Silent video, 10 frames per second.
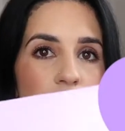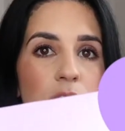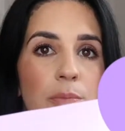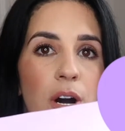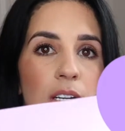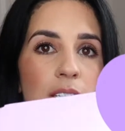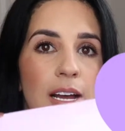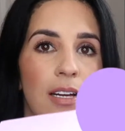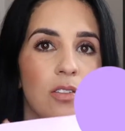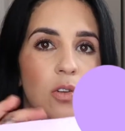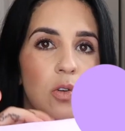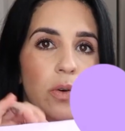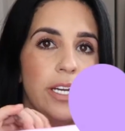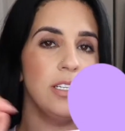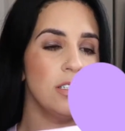is the box as
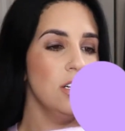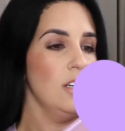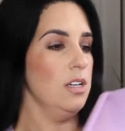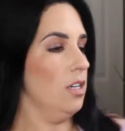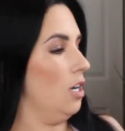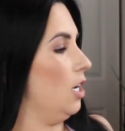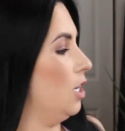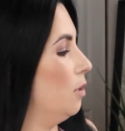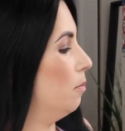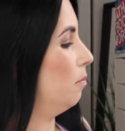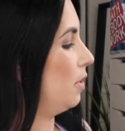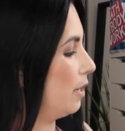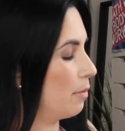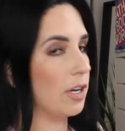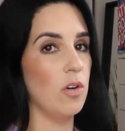always. And
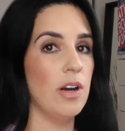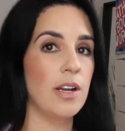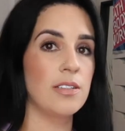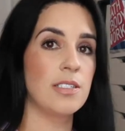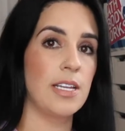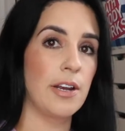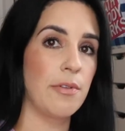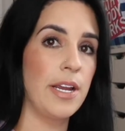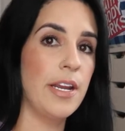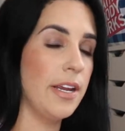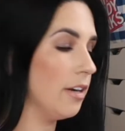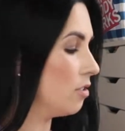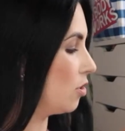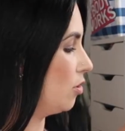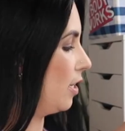I'm gonna go ahead and set it right here
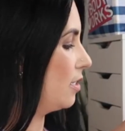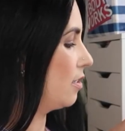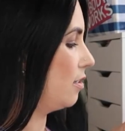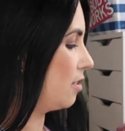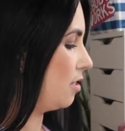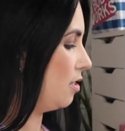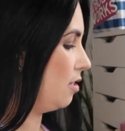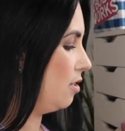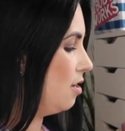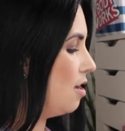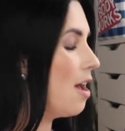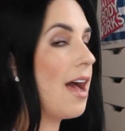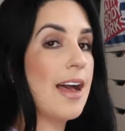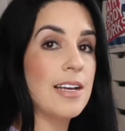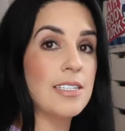so you guys can see
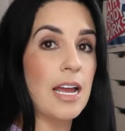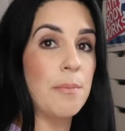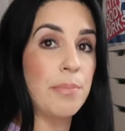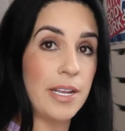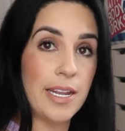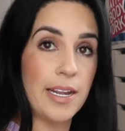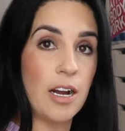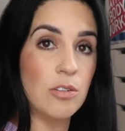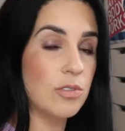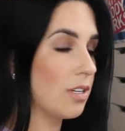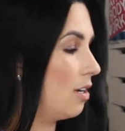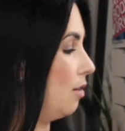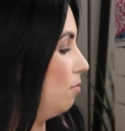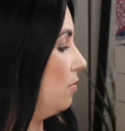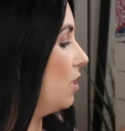as I'm picking out
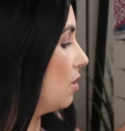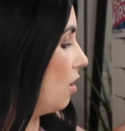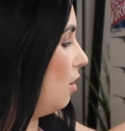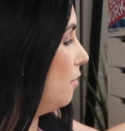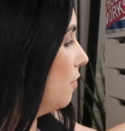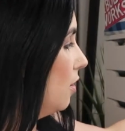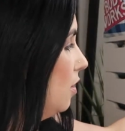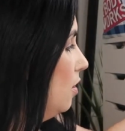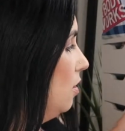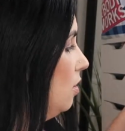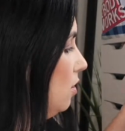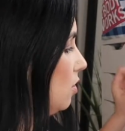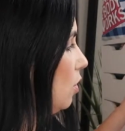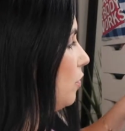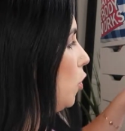the stuff.
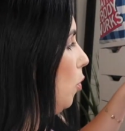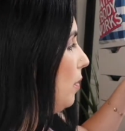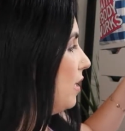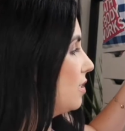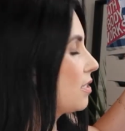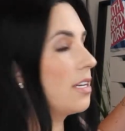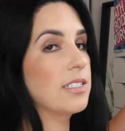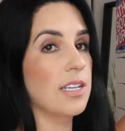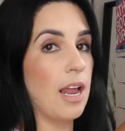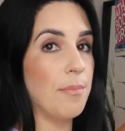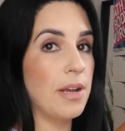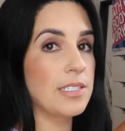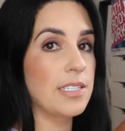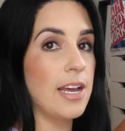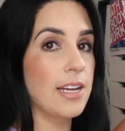So if you open it, it says Glam Bag
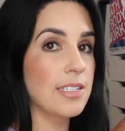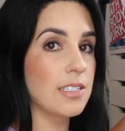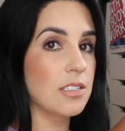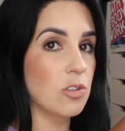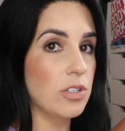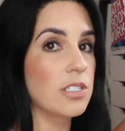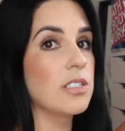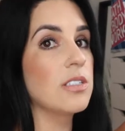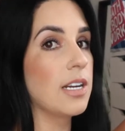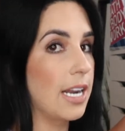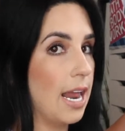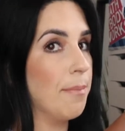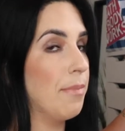X. So this is the Glam